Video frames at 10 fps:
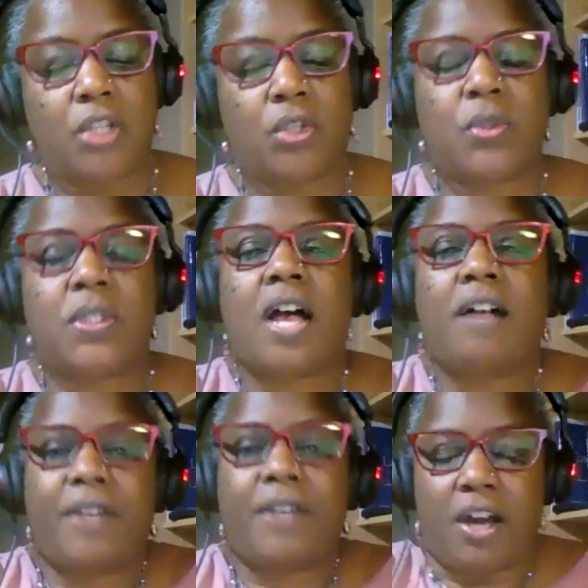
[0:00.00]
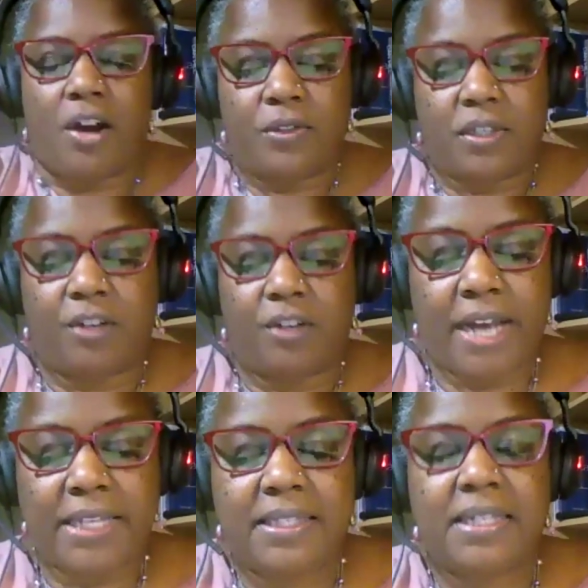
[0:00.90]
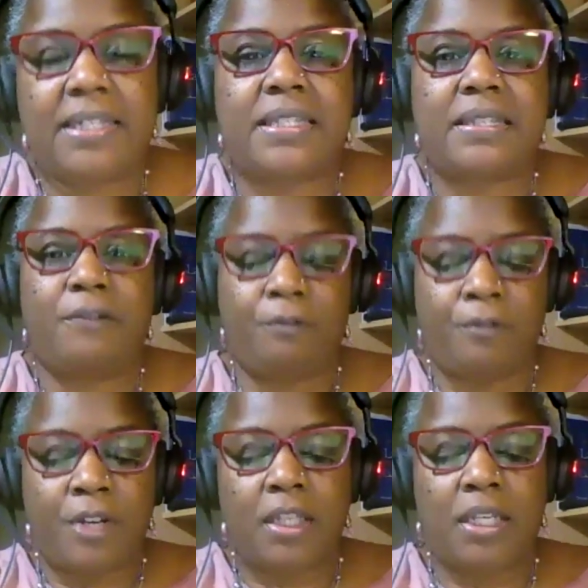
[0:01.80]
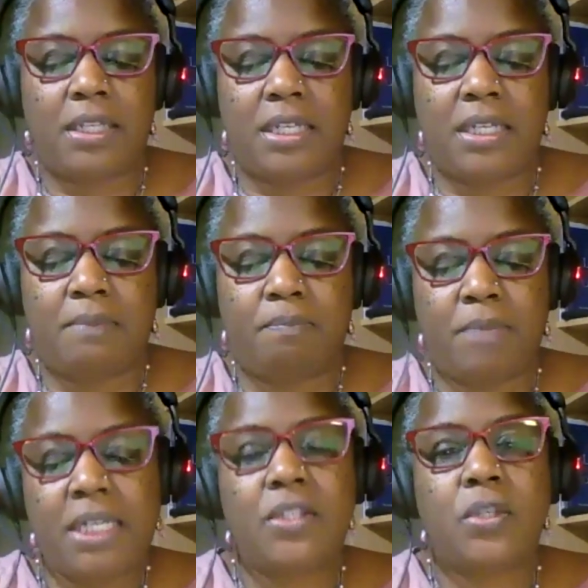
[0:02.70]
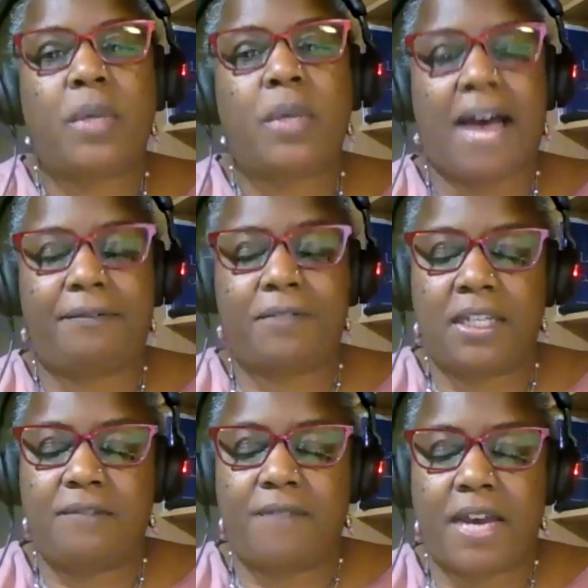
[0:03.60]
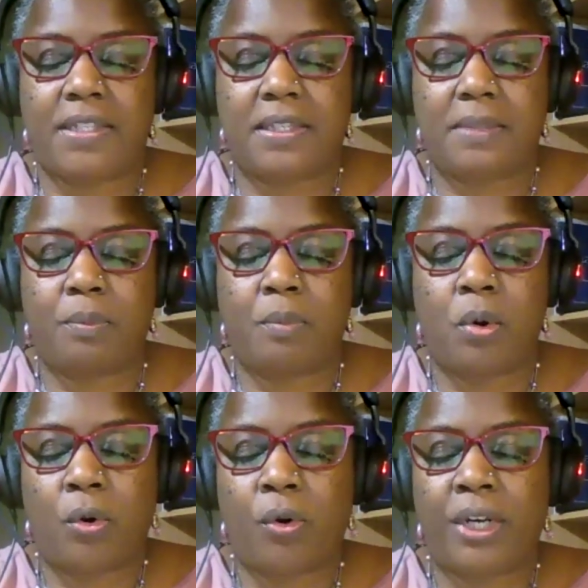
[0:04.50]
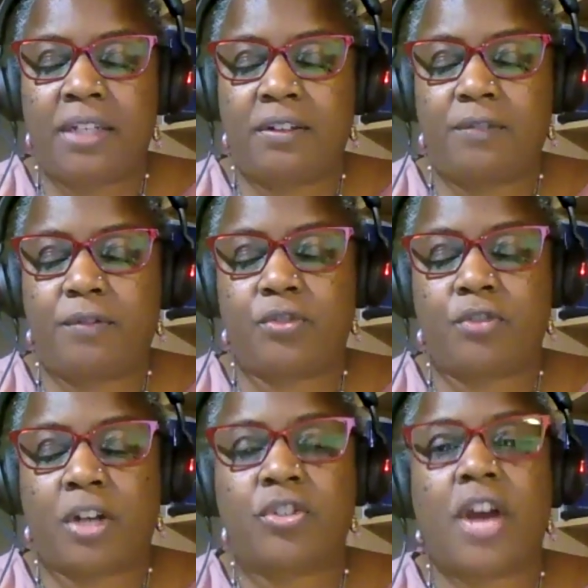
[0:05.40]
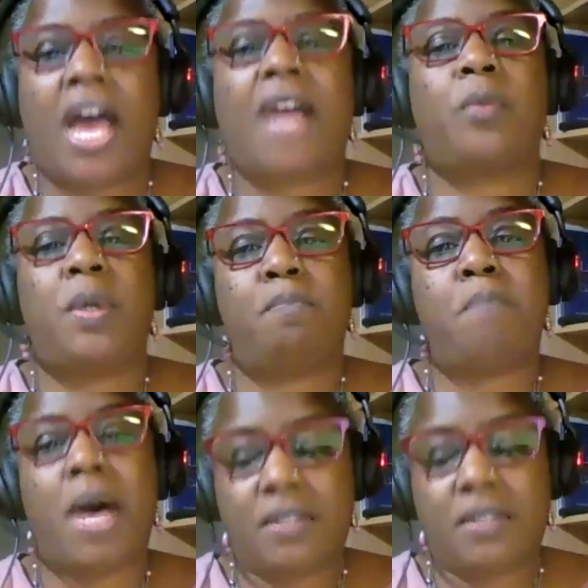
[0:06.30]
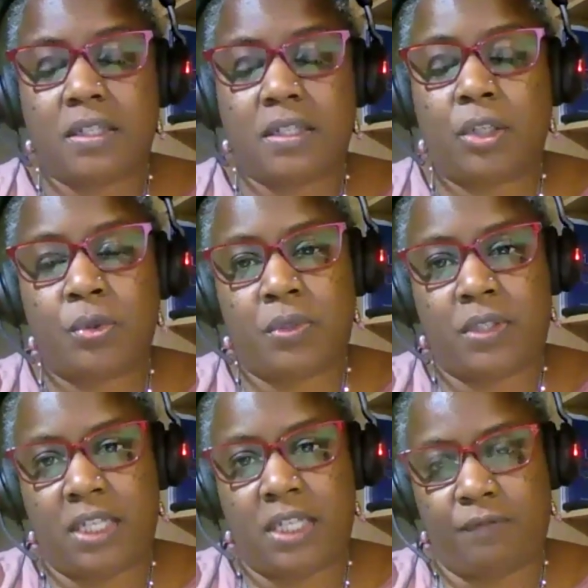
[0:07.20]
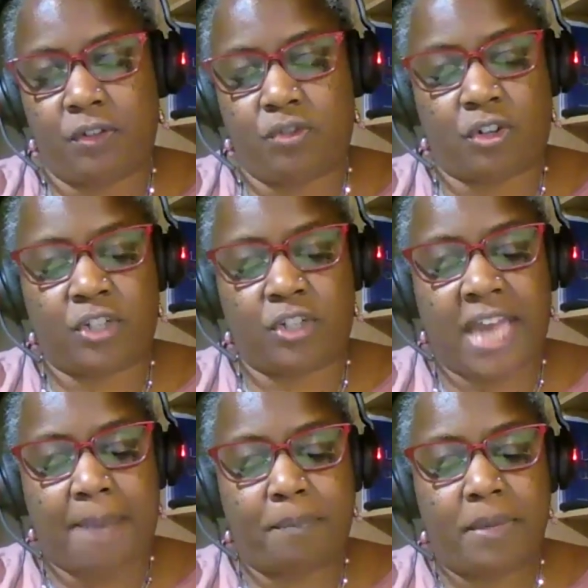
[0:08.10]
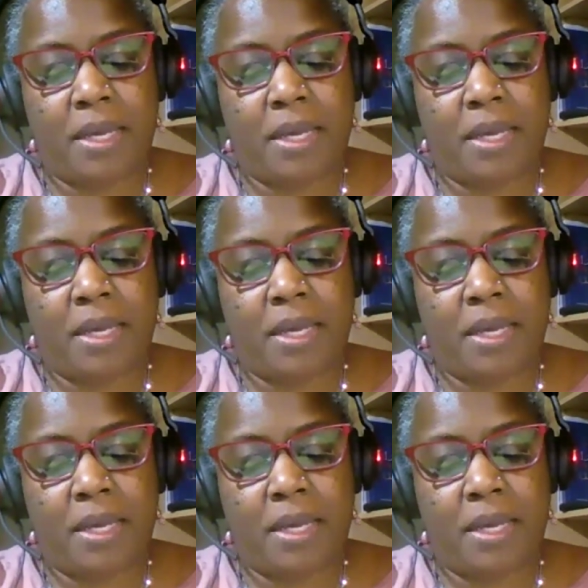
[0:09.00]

So solving the housing crisis really means we have to invest more in infrastructure, and we must close the infrastructure gap.